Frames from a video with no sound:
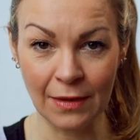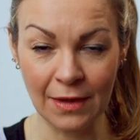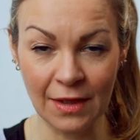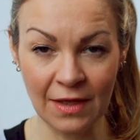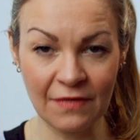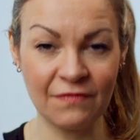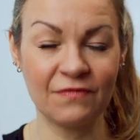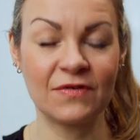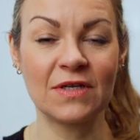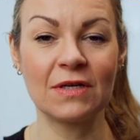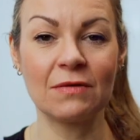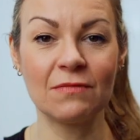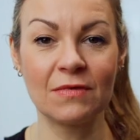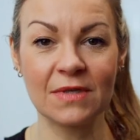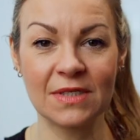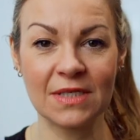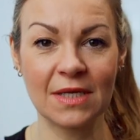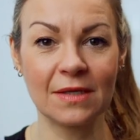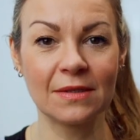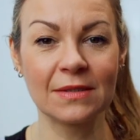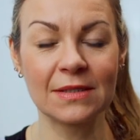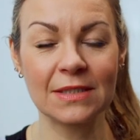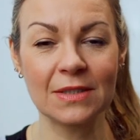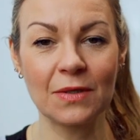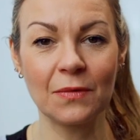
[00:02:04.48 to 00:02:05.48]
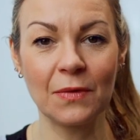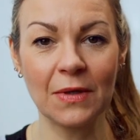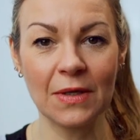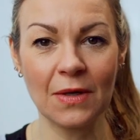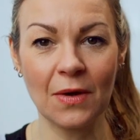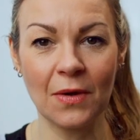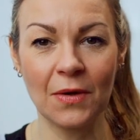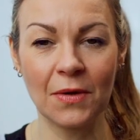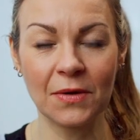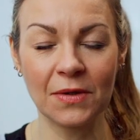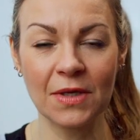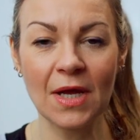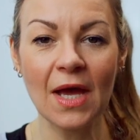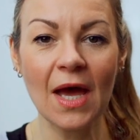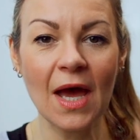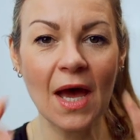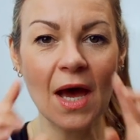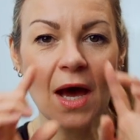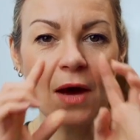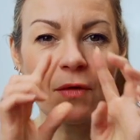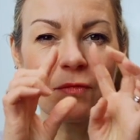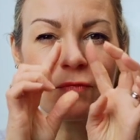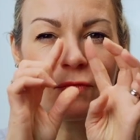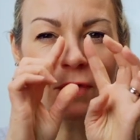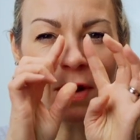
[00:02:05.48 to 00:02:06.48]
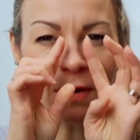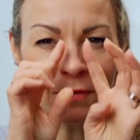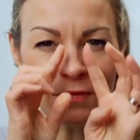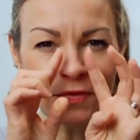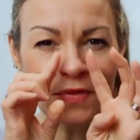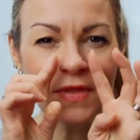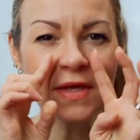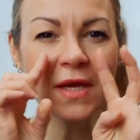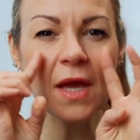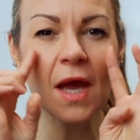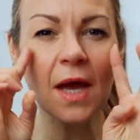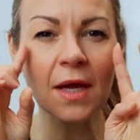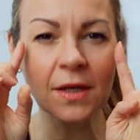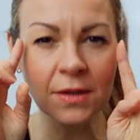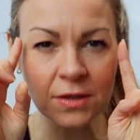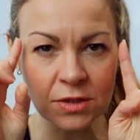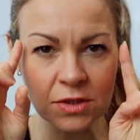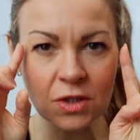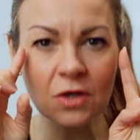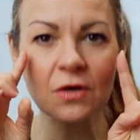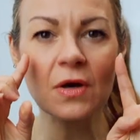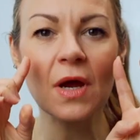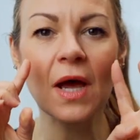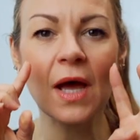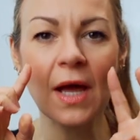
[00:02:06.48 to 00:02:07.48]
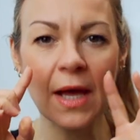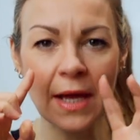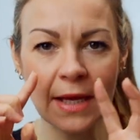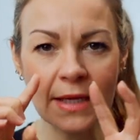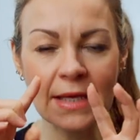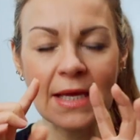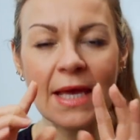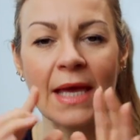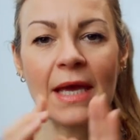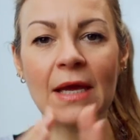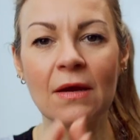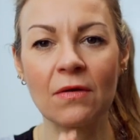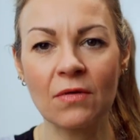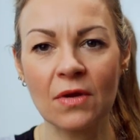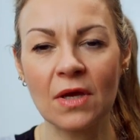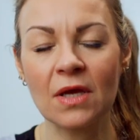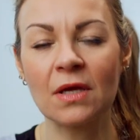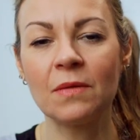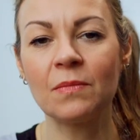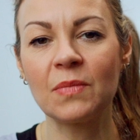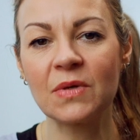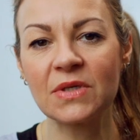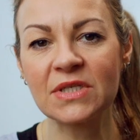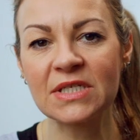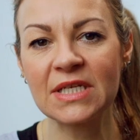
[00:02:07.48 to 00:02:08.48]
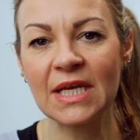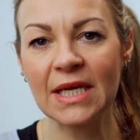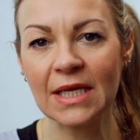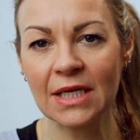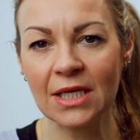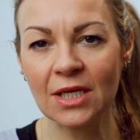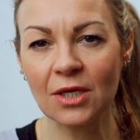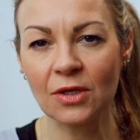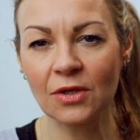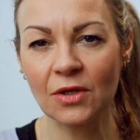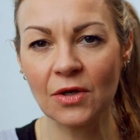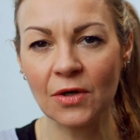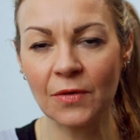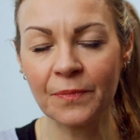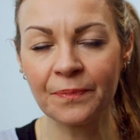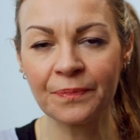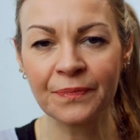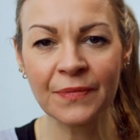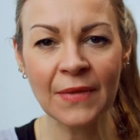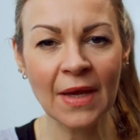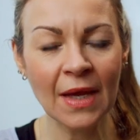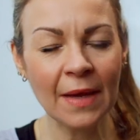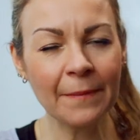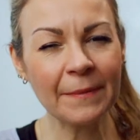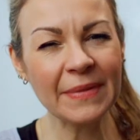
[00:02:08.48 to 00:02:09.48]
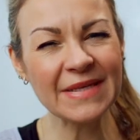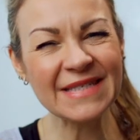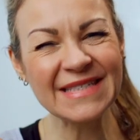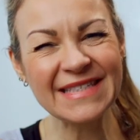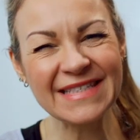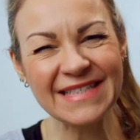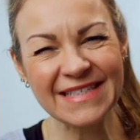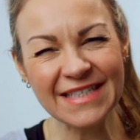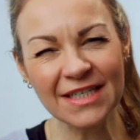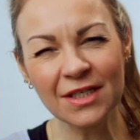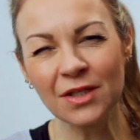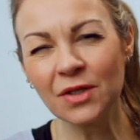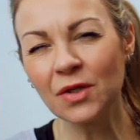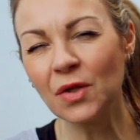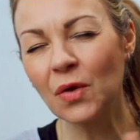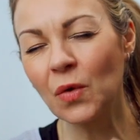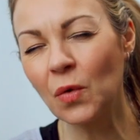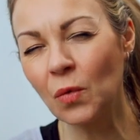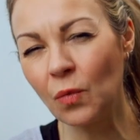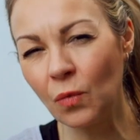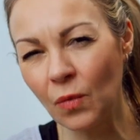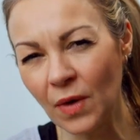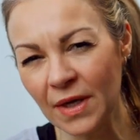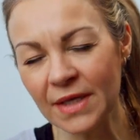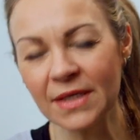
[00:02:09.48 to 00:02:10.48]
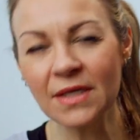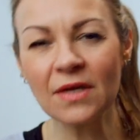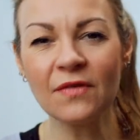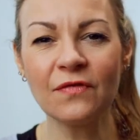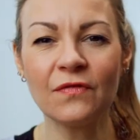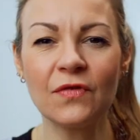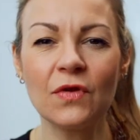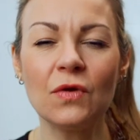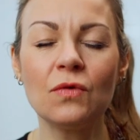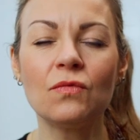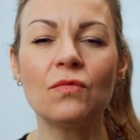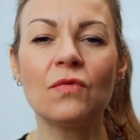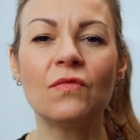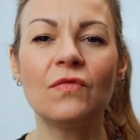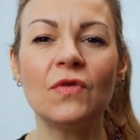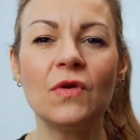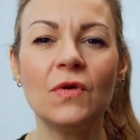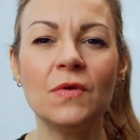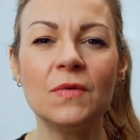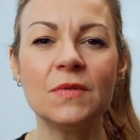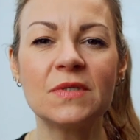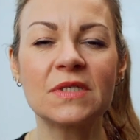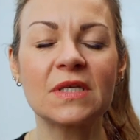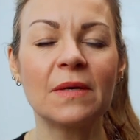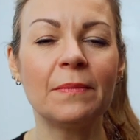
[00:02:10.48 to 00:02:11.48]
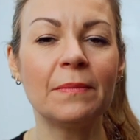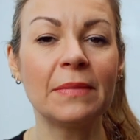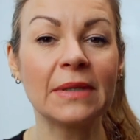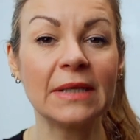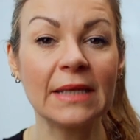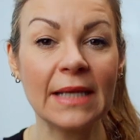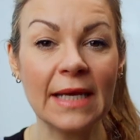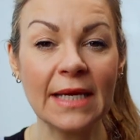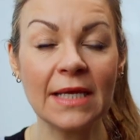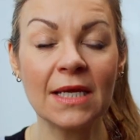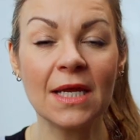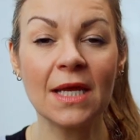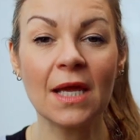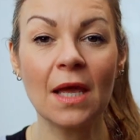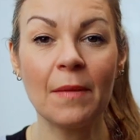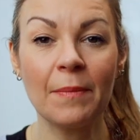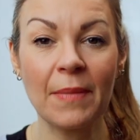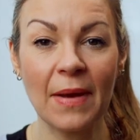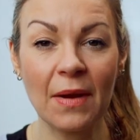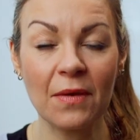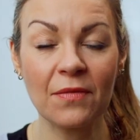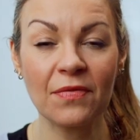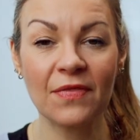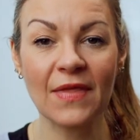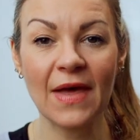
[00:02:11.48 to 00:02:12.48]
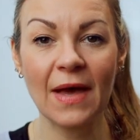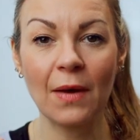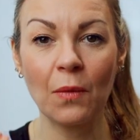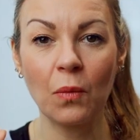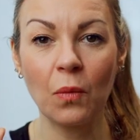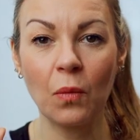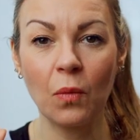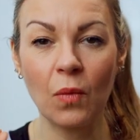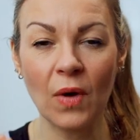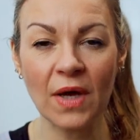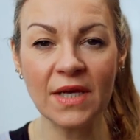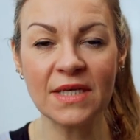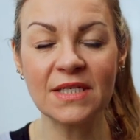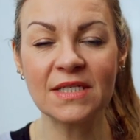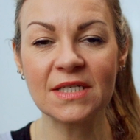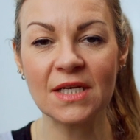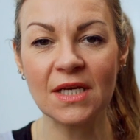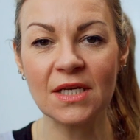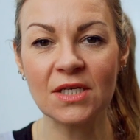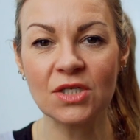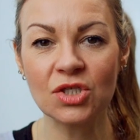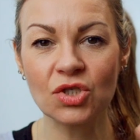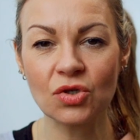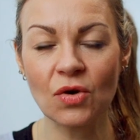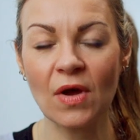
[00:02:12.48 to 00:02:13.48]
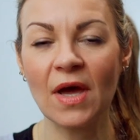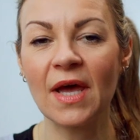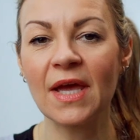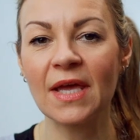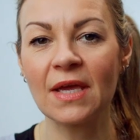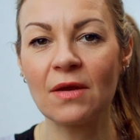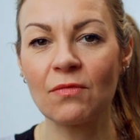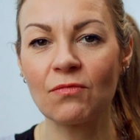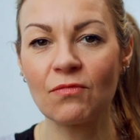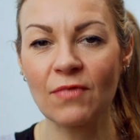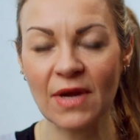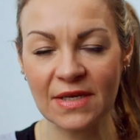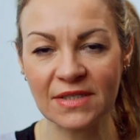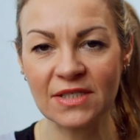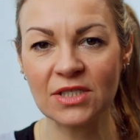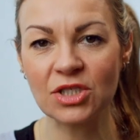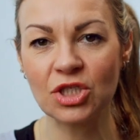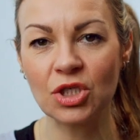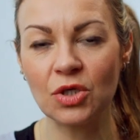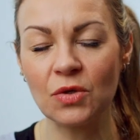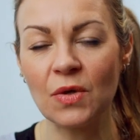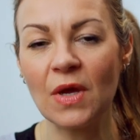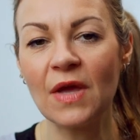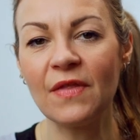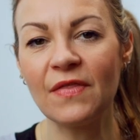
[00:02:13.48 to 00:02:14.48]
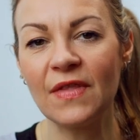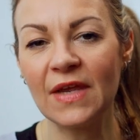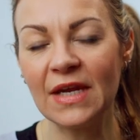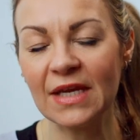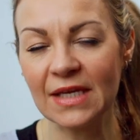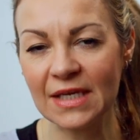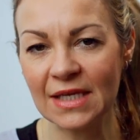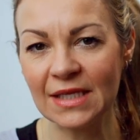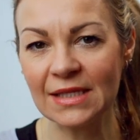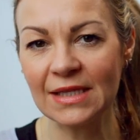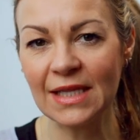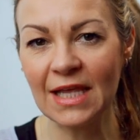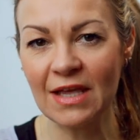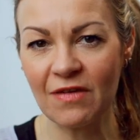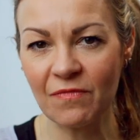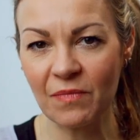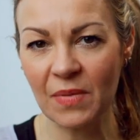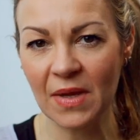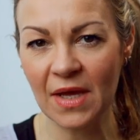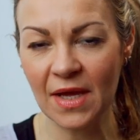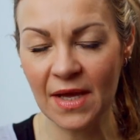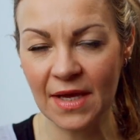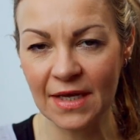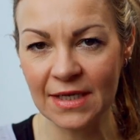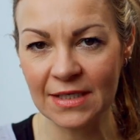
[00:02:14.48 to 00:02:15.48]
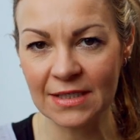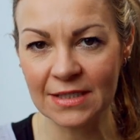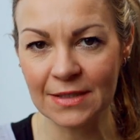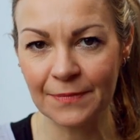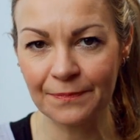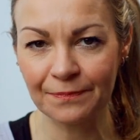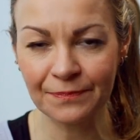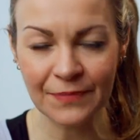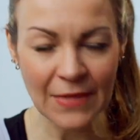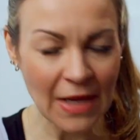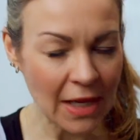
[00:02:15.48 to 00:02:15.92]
lifting results going on around the under eye area in particular, but still quite a few reviews complaining about that white dry residue that it can leave behind.